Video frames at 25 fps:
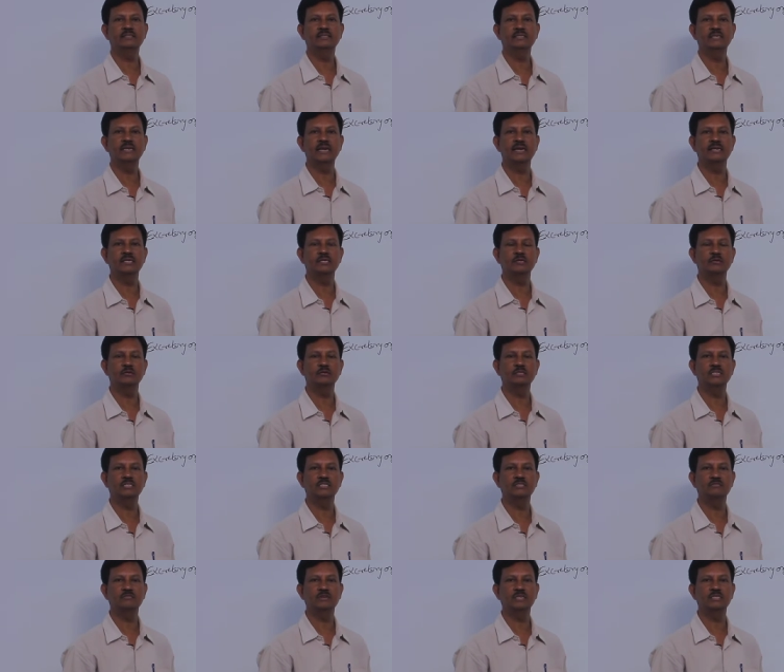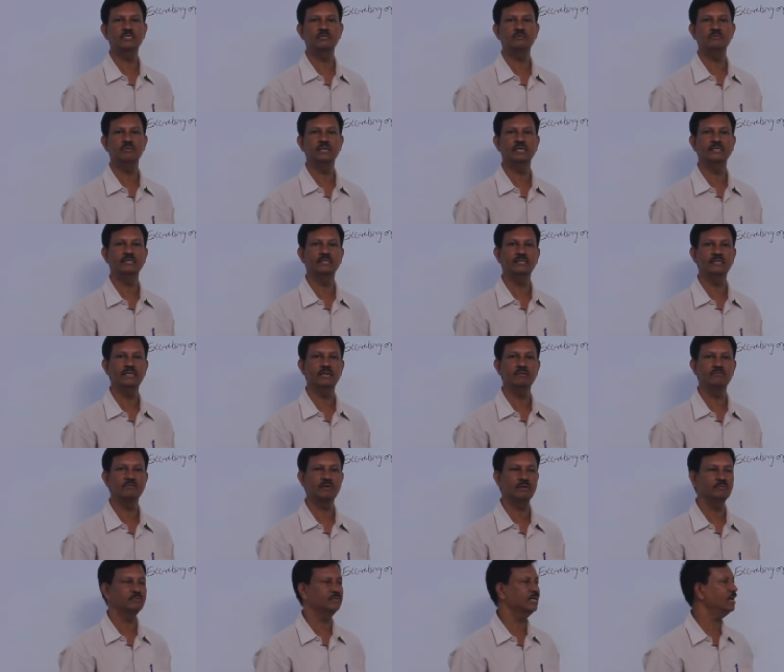the nitrogenous waste material
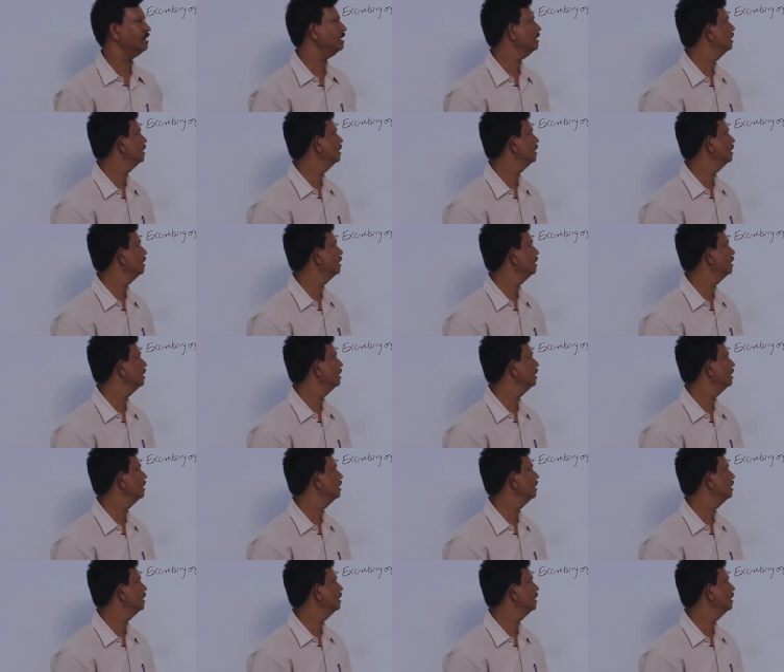from the